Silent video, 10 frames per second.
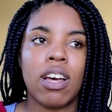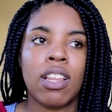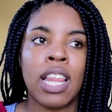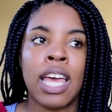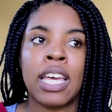
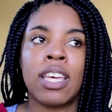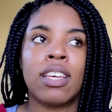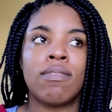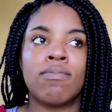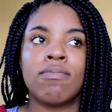
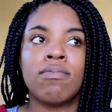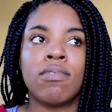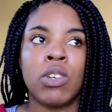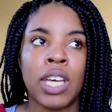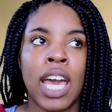like,
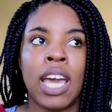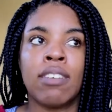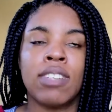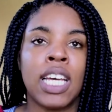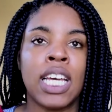okay,
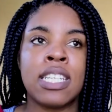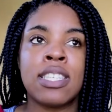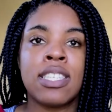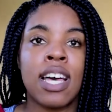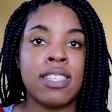
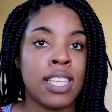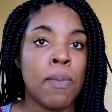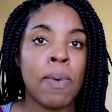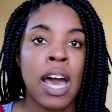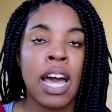it's a
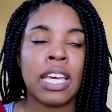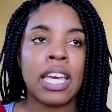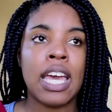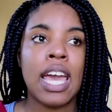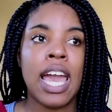setback,
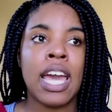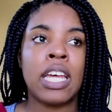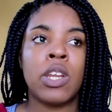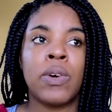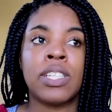and
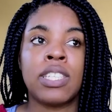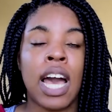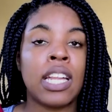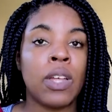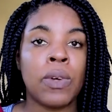I know
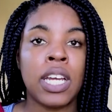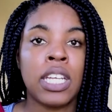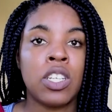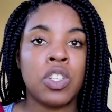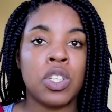exactly what I
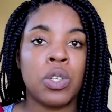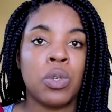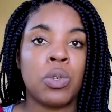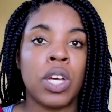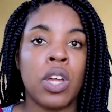need to
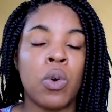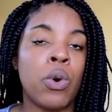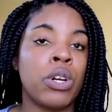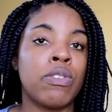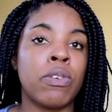do in
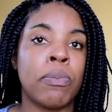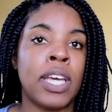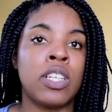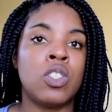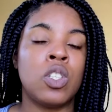order for
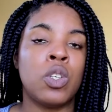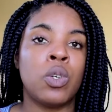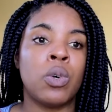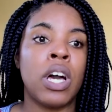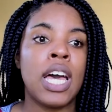me
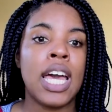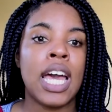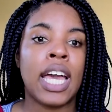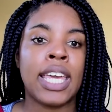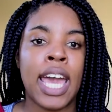to
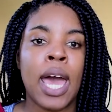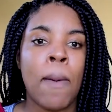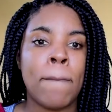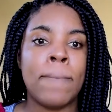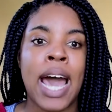
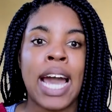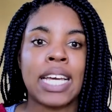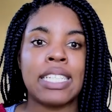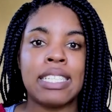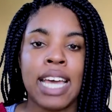get
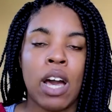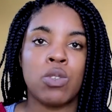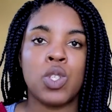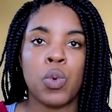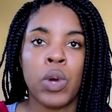back
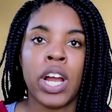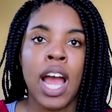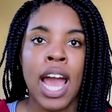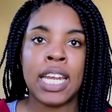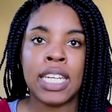down to where
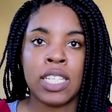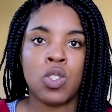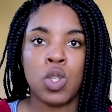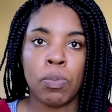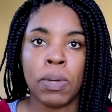I need
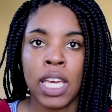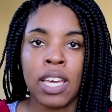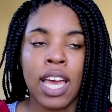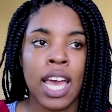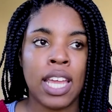to
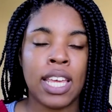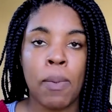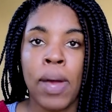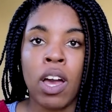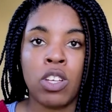be and
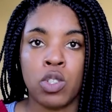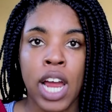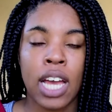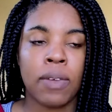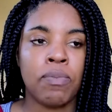get back on
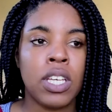track.